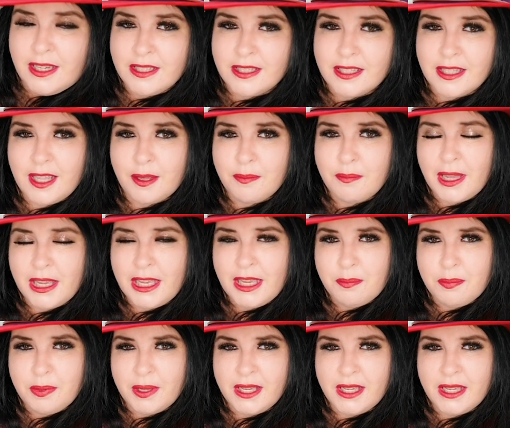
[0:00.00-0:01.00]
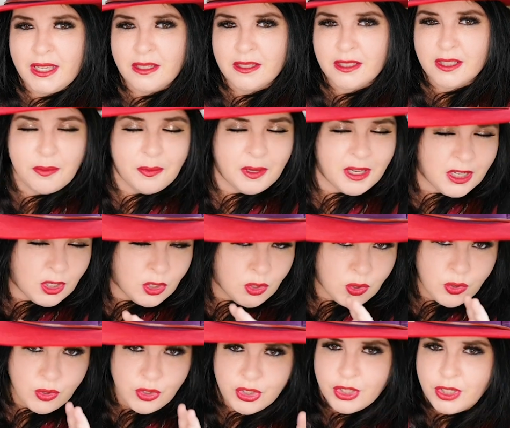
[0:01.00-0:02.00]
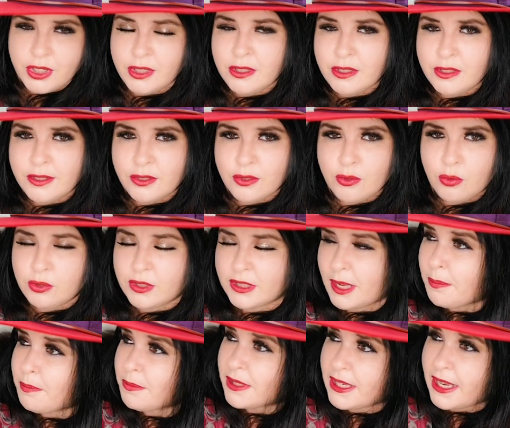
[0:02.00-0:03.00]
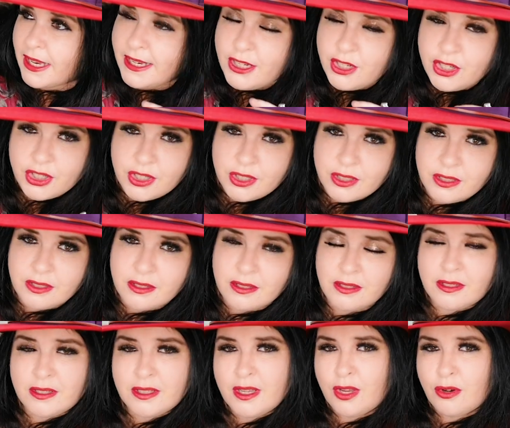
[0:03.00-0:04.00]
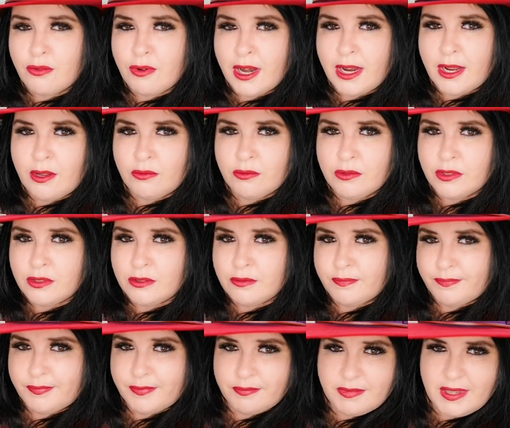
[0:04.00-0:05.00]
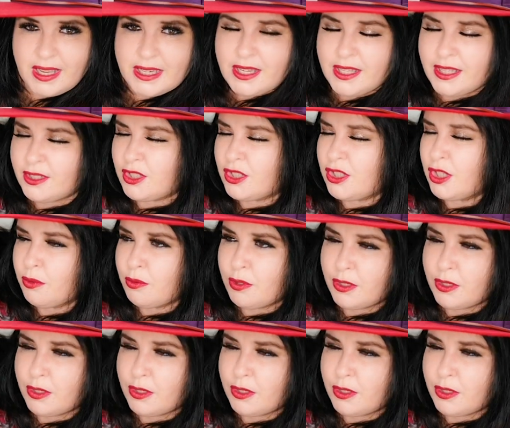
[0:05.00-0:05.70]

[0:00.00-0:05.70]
so there may be some illusions or temptations around anything to do